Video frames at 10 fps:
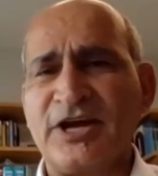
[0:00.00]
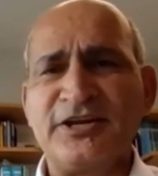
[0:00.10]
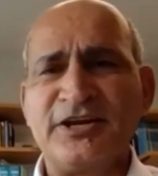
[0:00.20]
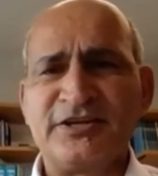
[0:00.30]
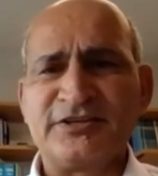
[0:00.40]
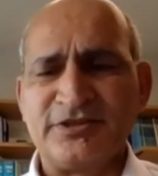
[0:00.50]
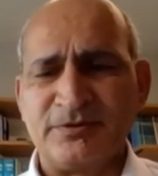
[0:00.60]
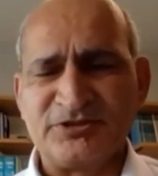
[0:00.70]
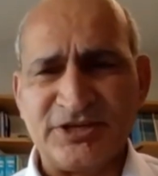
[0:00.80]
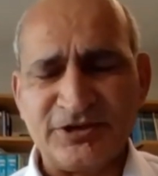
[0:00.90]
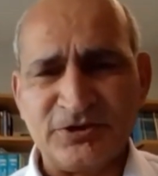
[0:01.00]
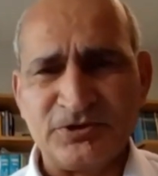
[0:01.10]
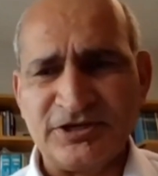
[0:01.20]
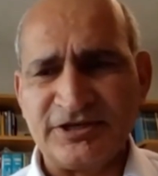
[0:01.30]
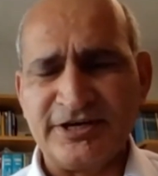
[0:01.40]
signing some
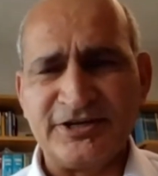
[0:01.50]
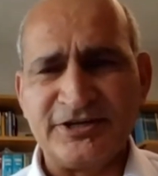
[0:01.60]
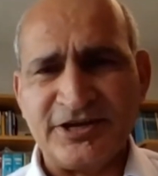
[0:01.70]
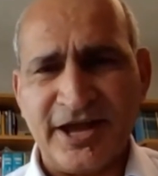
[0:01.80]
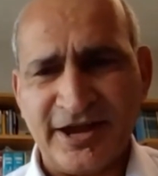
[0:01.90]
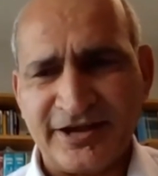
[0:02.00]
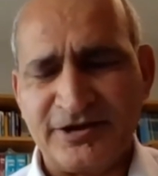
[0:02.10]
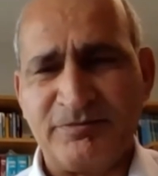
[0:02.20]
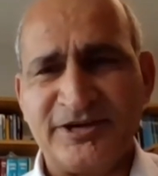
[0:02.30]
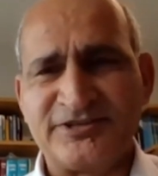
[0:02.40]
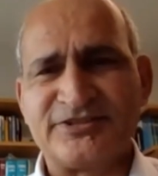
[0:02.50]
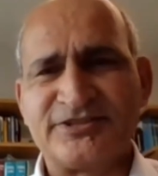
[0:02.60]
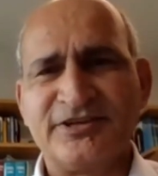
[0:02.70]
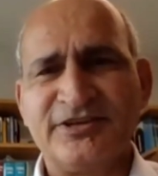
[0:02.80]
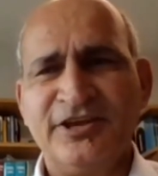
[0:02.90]
security-related
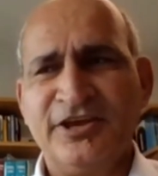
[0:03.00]
agreements.